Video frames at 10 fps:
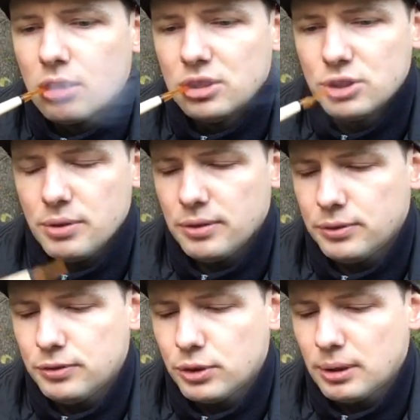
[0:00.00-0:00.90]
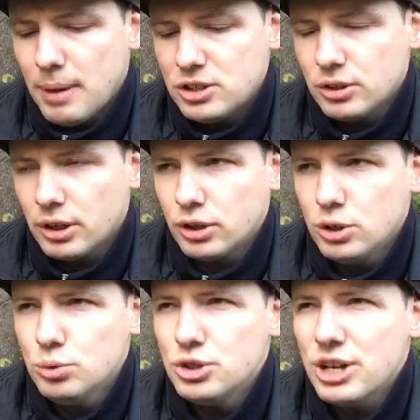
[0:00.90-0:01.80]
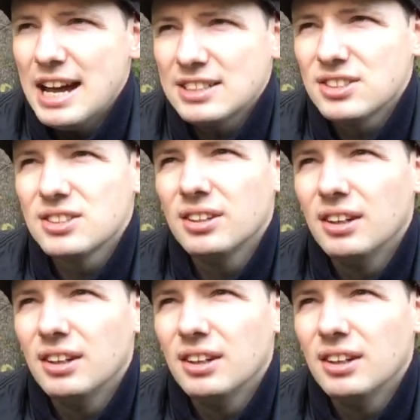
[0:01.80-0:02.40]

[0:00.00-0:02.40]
So if you can imagine a huge ass